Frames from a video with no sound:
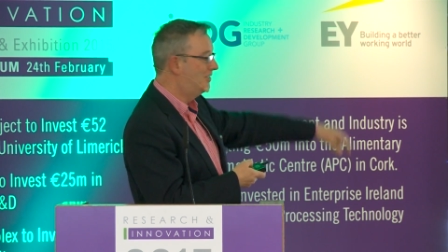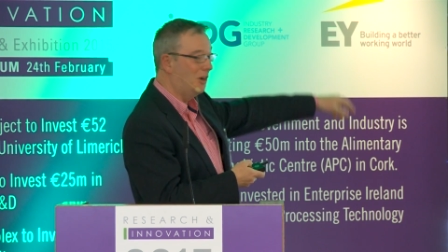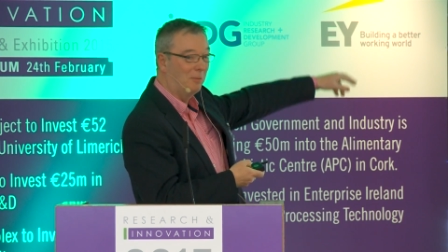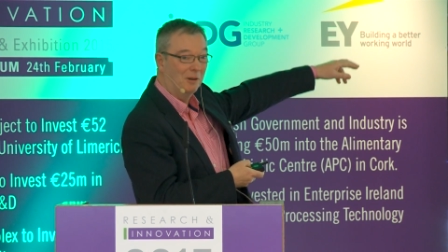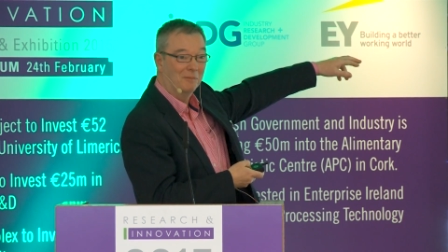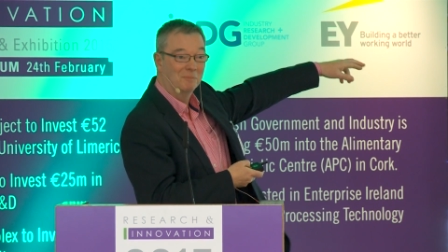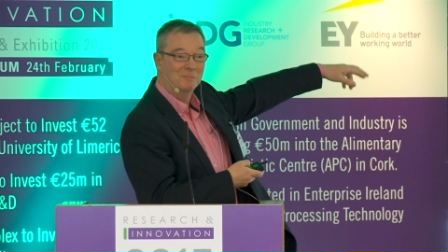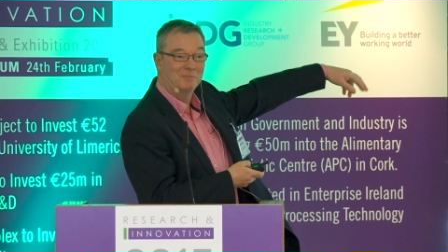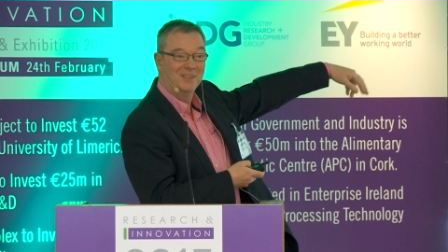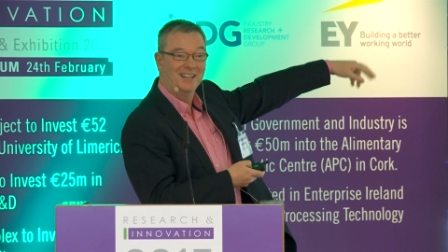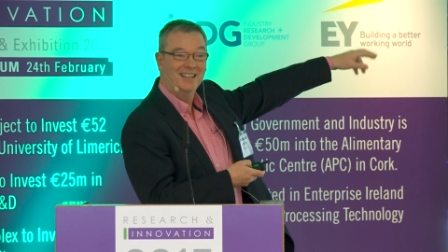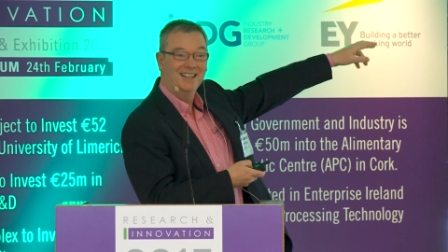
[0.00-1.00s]
Dublin.
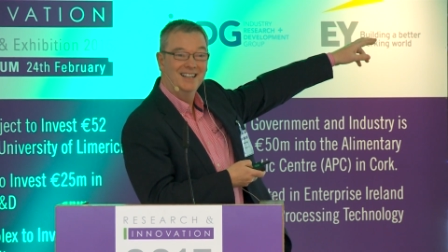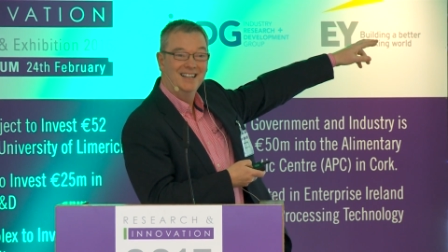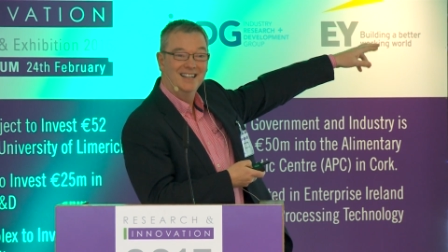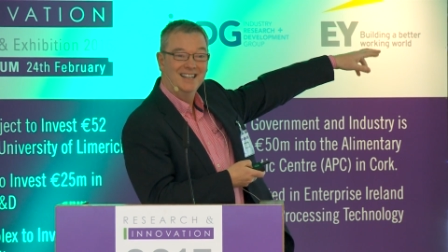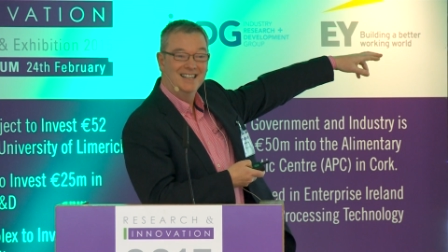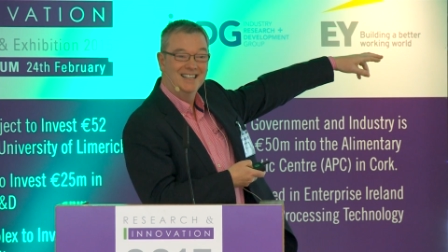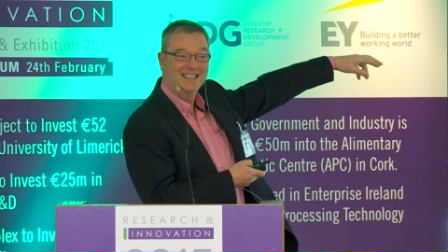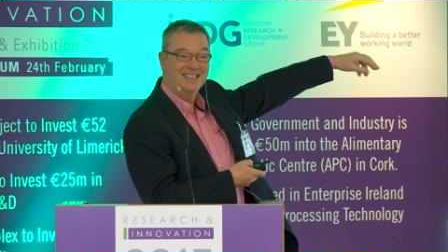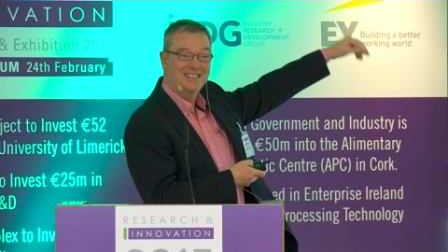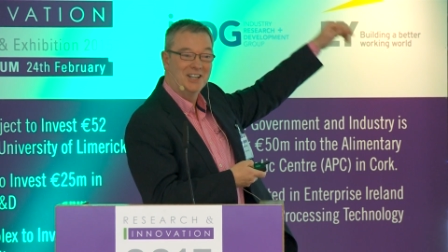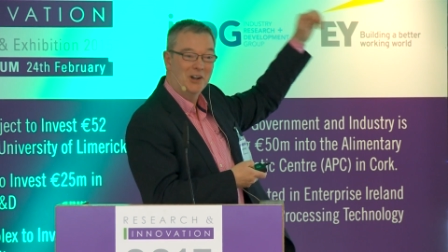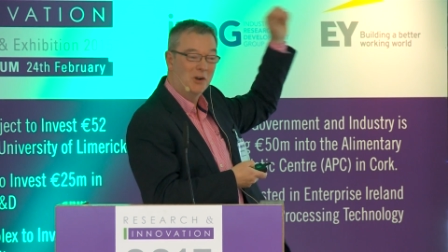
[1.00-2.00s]

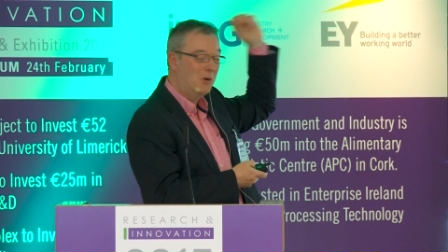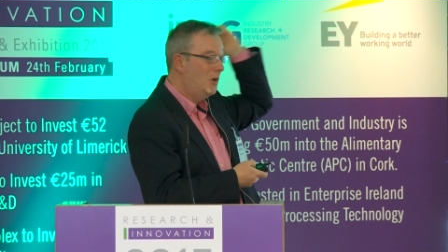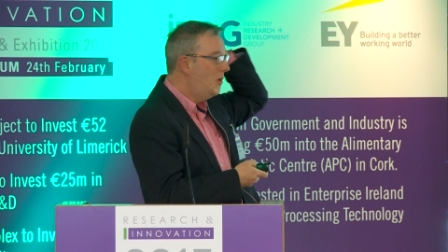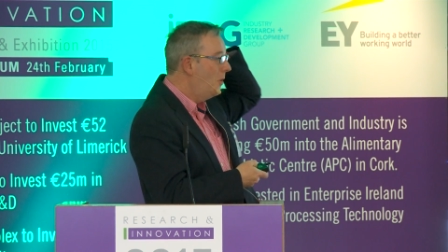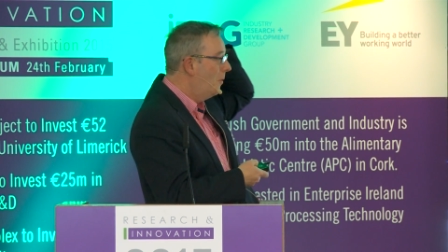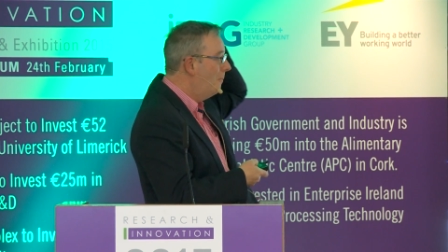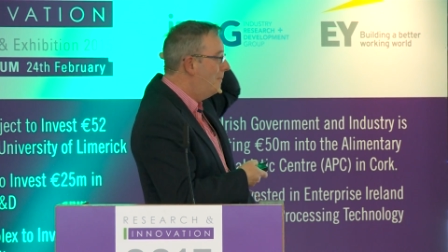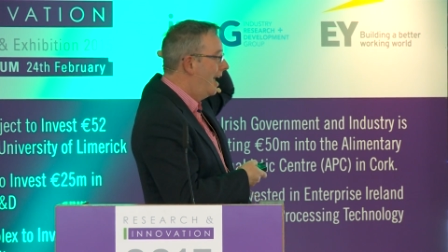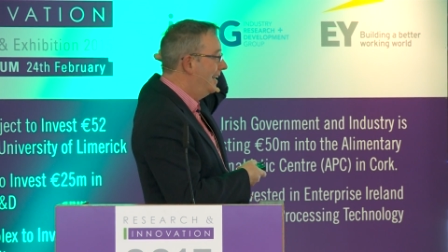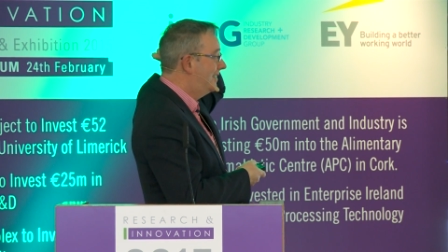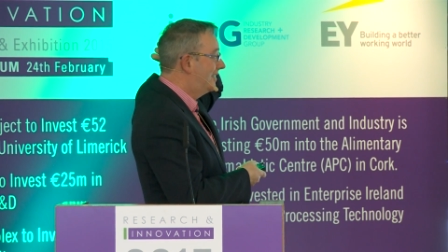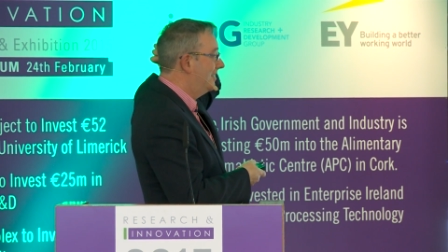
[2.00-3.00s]
So
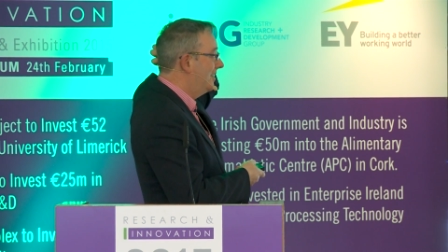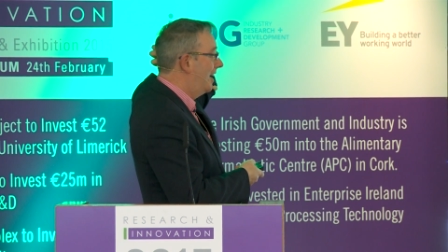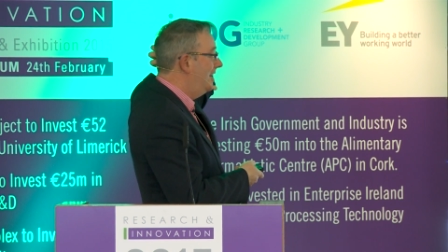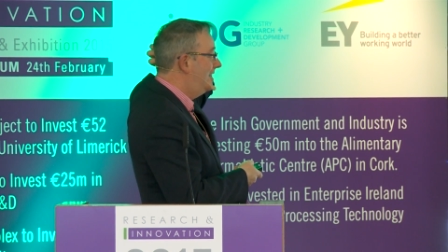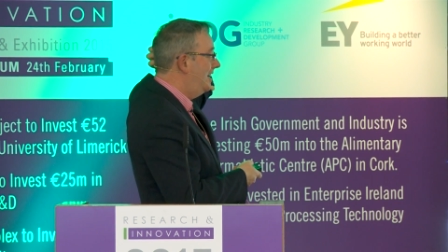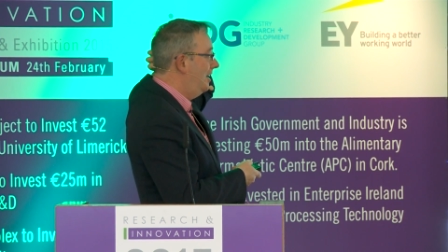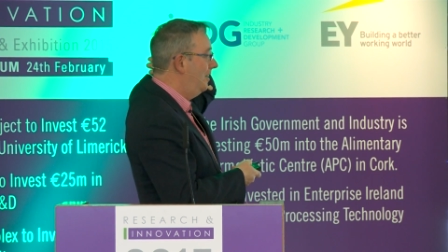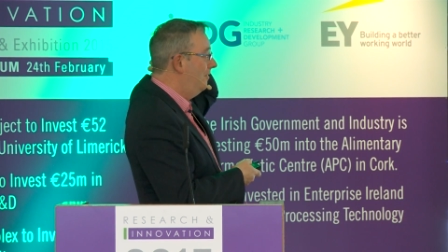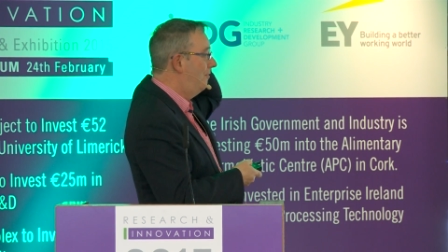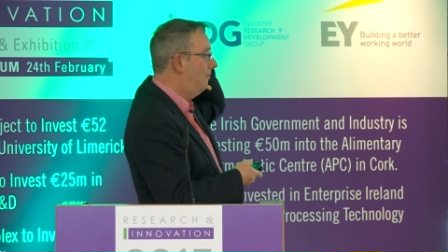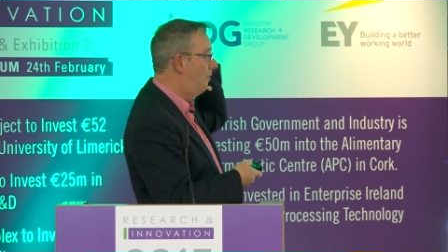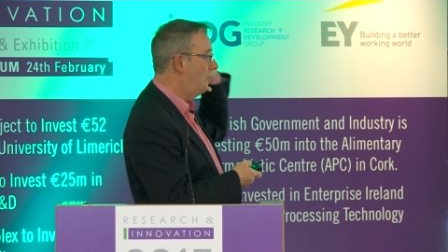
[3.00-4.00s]
it's
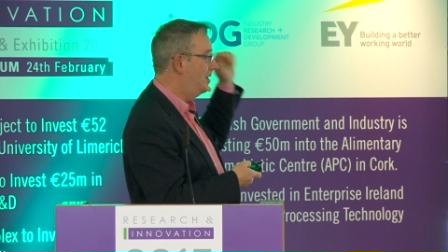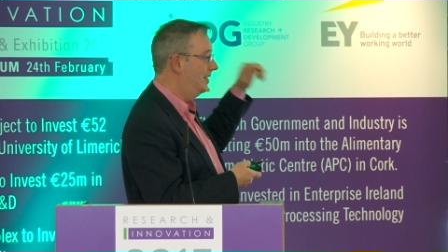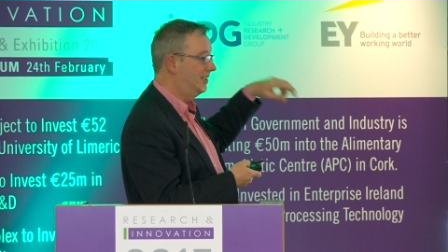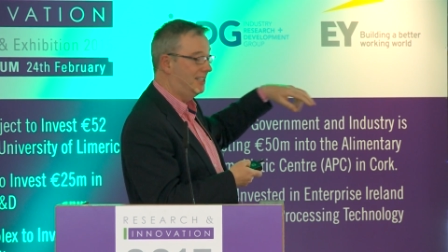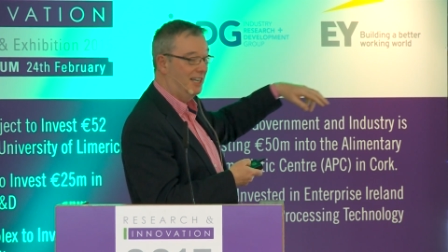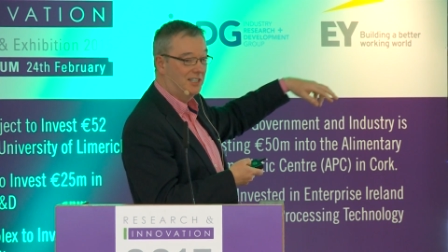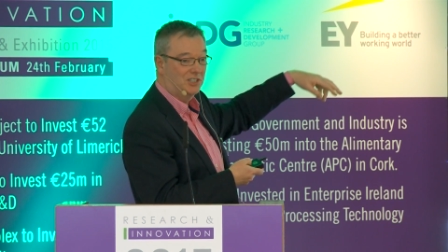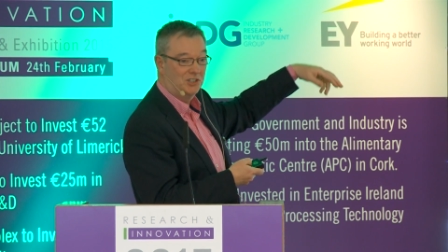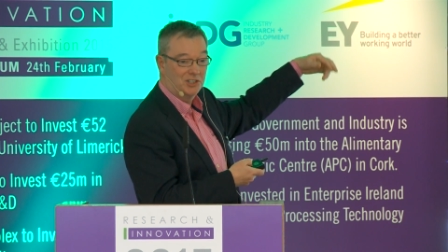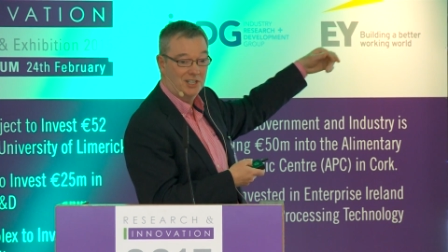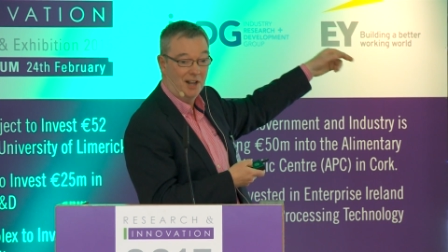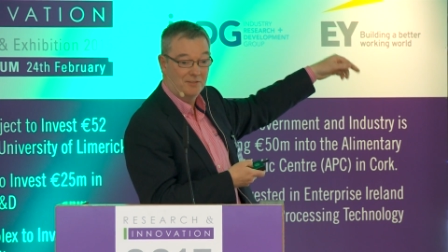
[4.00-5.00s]
1946,
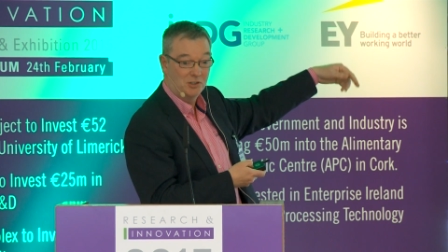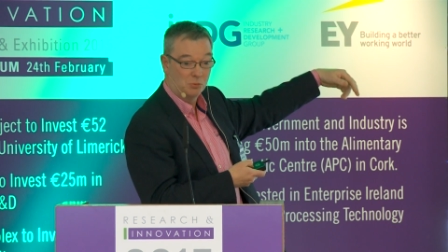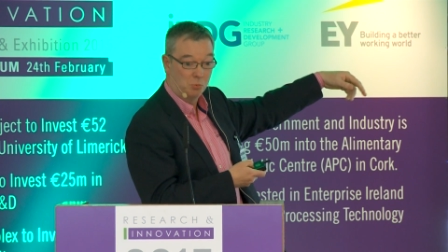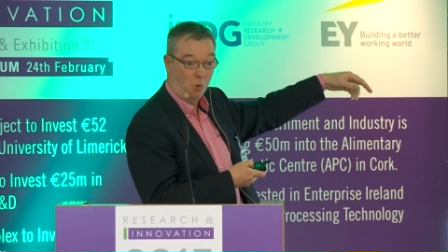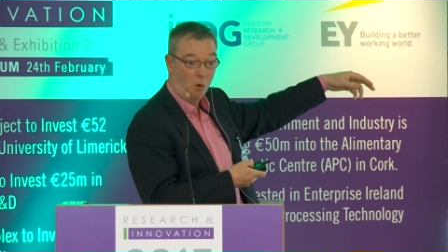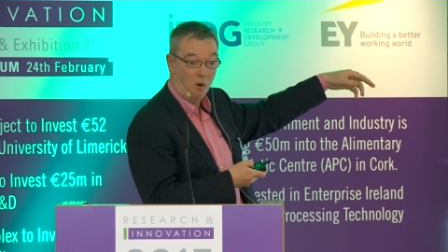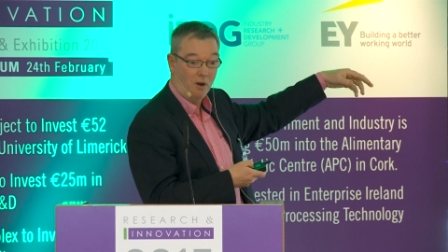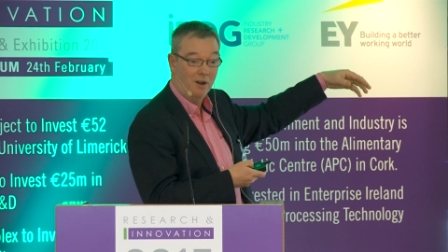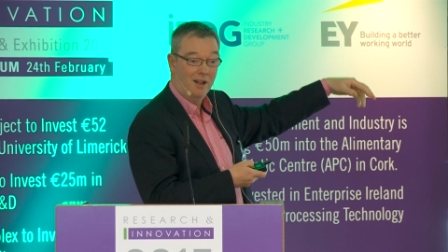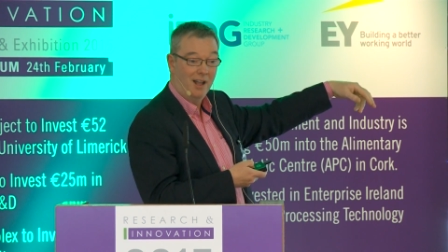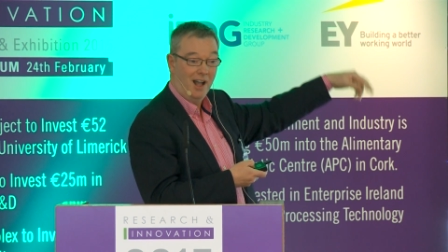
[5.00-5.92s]
just after the war,